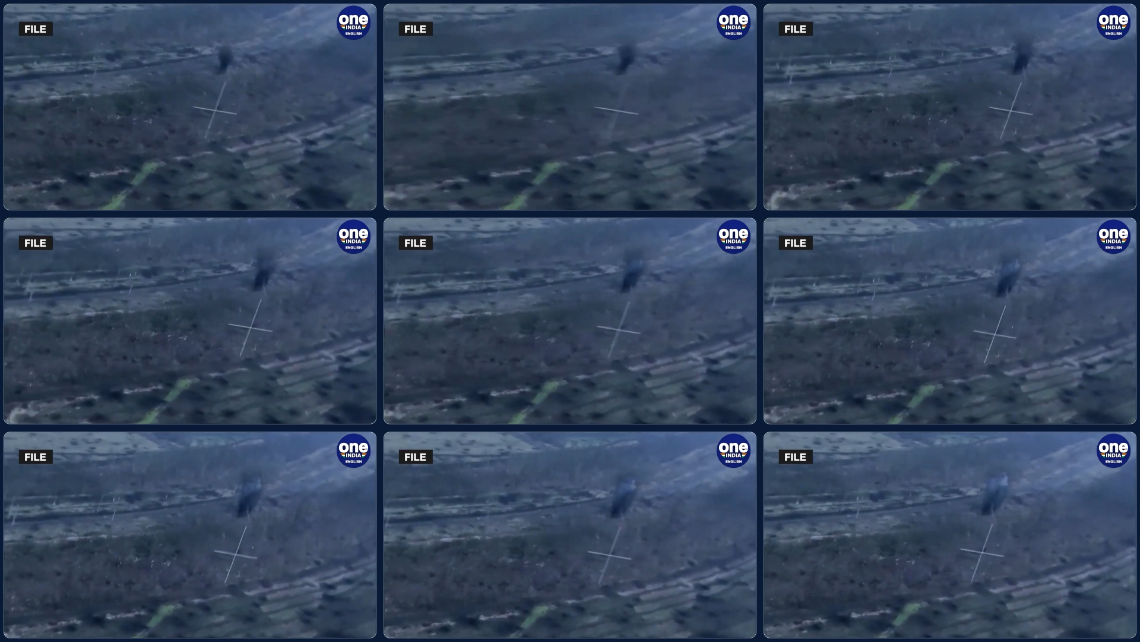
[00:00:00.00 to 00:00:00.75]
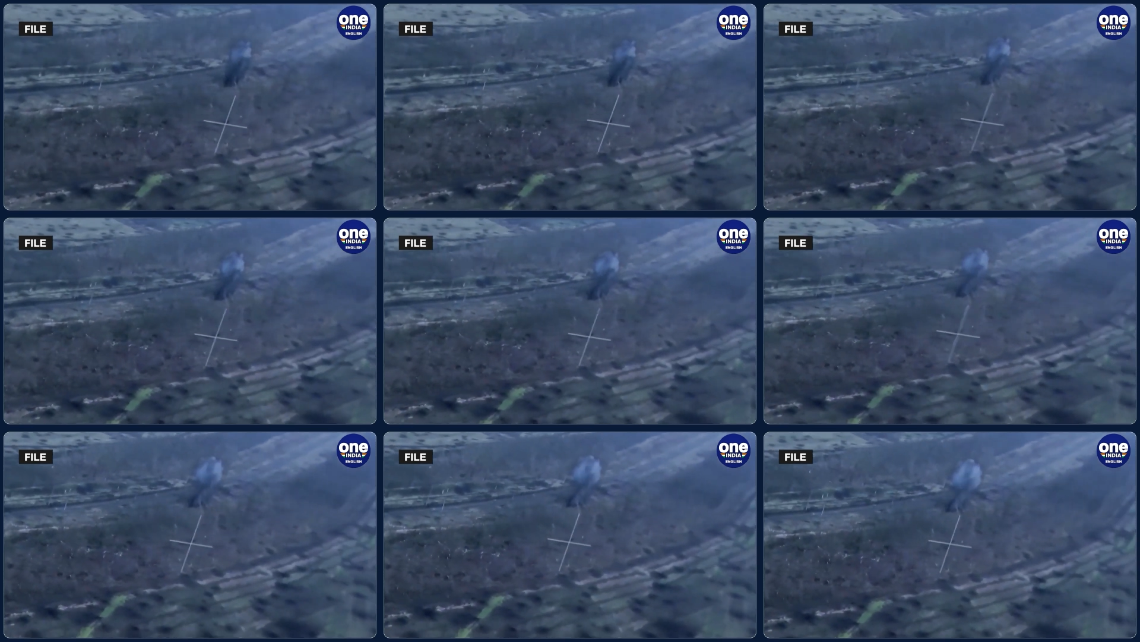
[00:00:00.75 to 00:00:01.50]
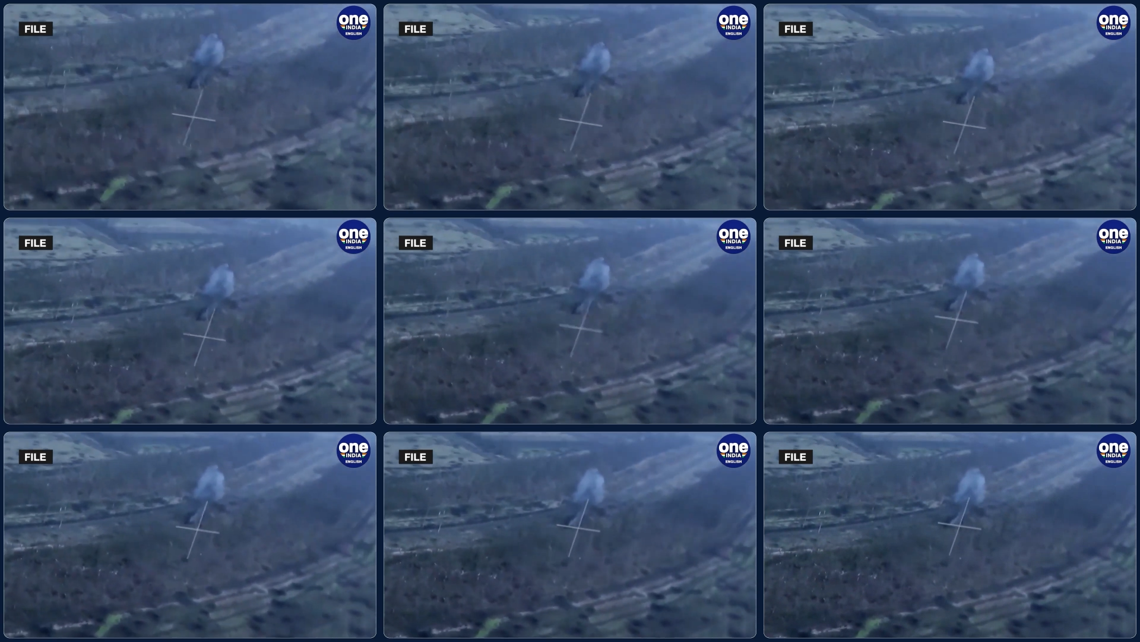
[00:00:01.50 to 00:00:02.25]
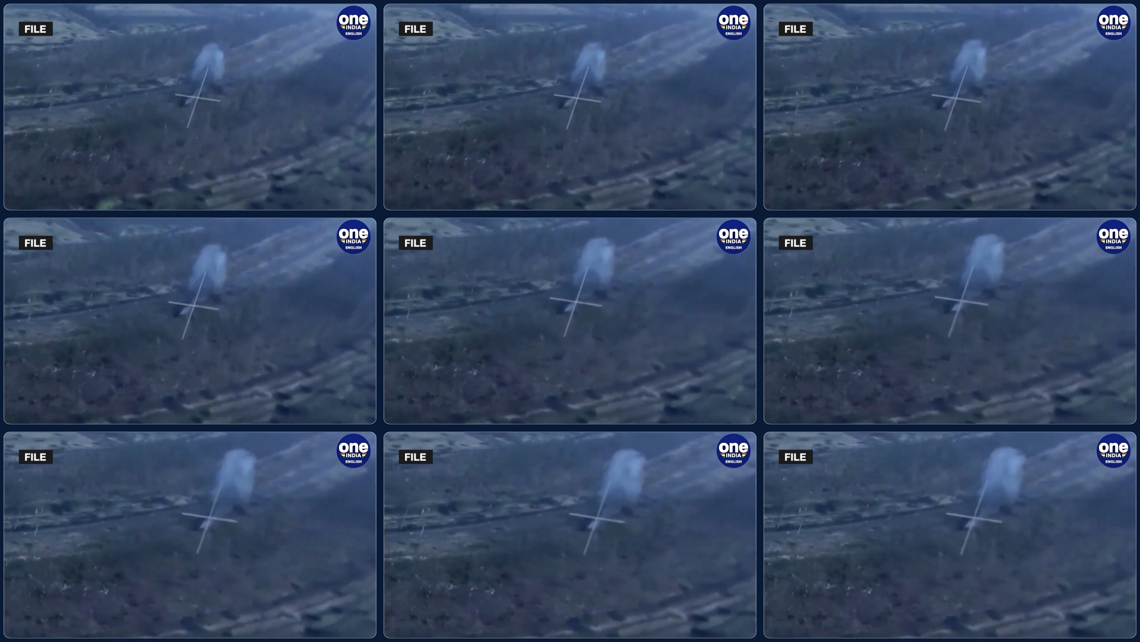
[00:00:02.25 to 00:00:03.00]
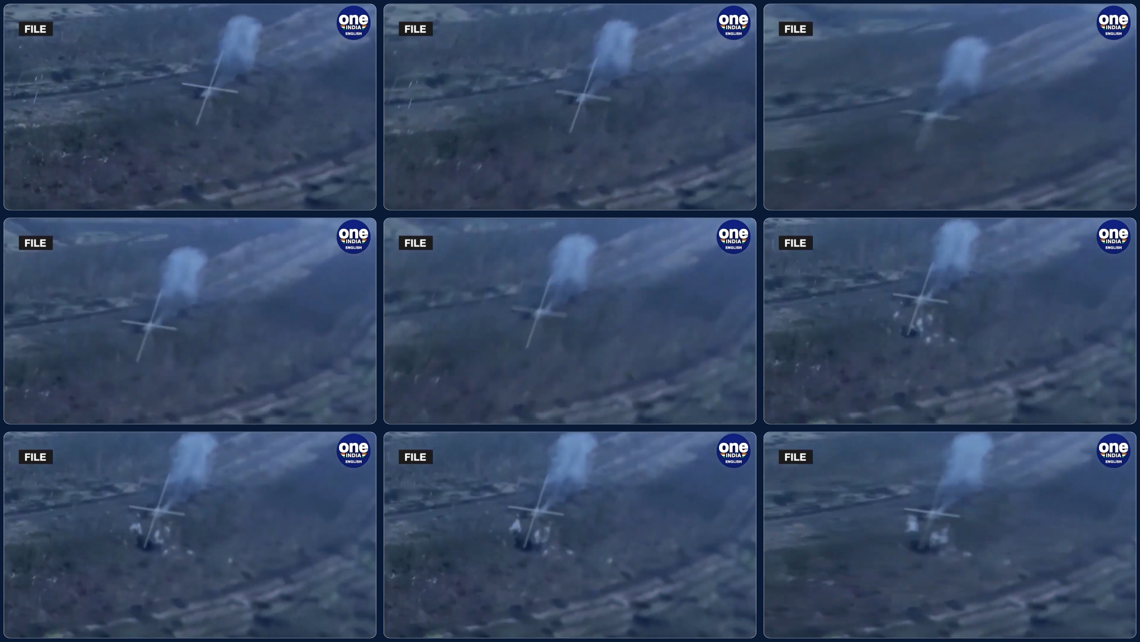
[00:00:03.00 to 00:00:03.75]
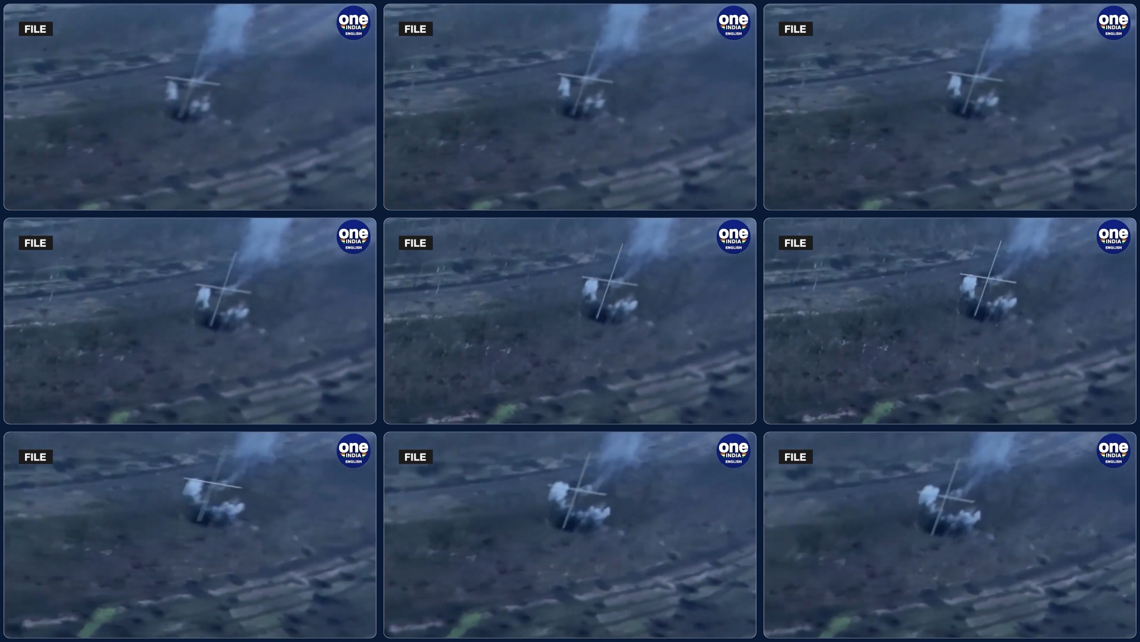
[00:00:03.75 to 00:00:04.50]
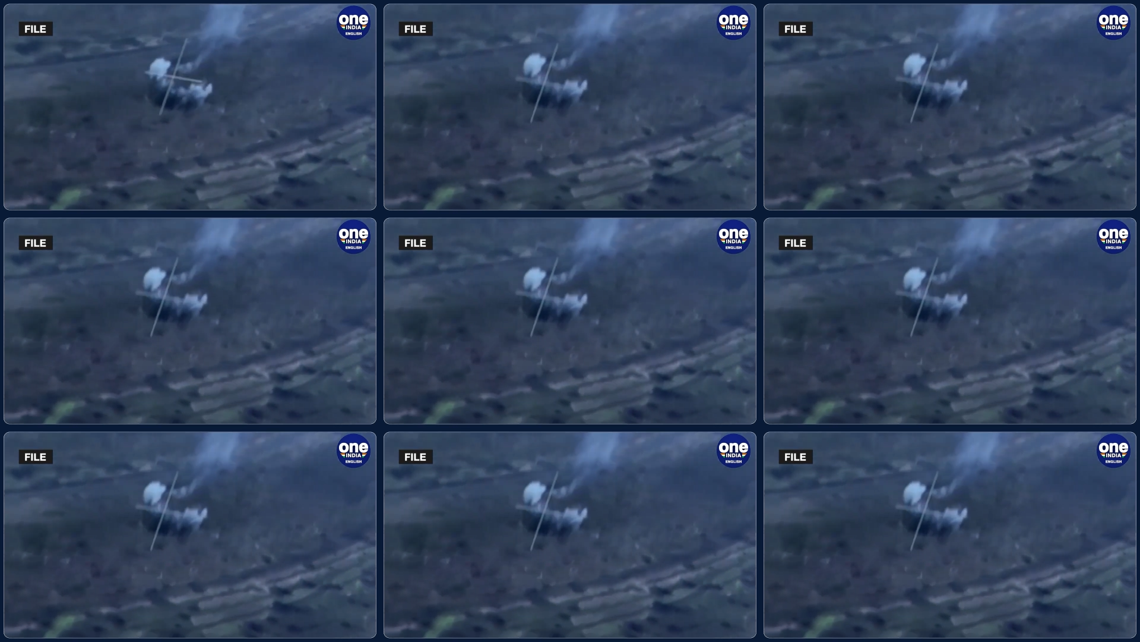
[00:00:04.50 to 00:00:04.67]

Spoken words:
No face is visible, so there are no lips to read.